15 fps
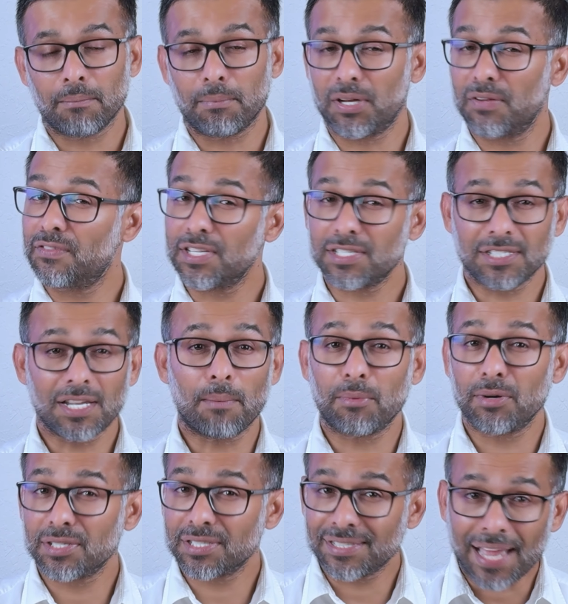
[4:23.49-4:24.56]
But if this
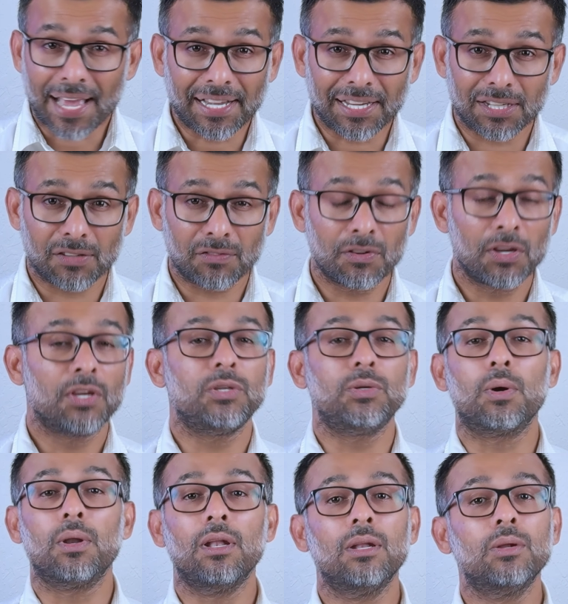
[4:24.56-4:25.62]
number is negative,
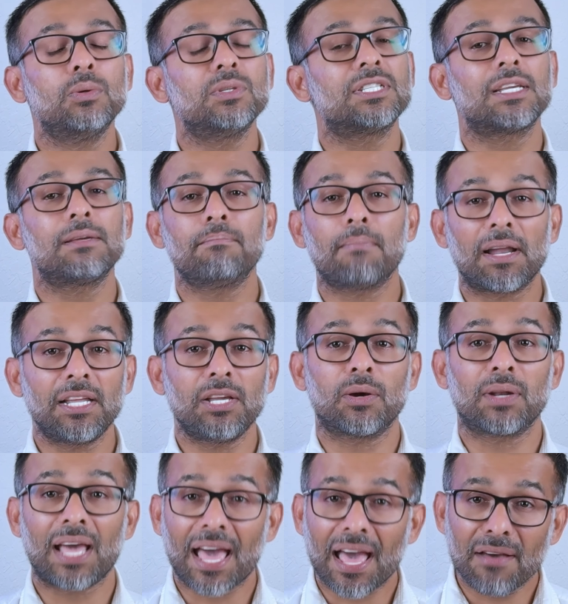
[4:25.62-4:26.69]
you're losing money
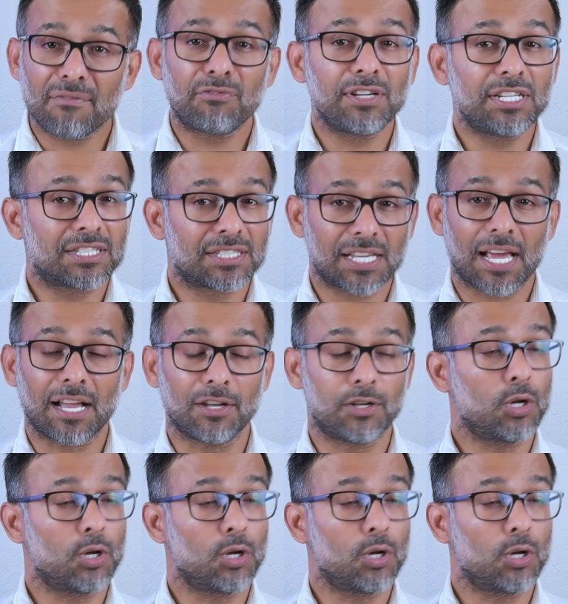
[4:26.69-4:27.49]
on every sale,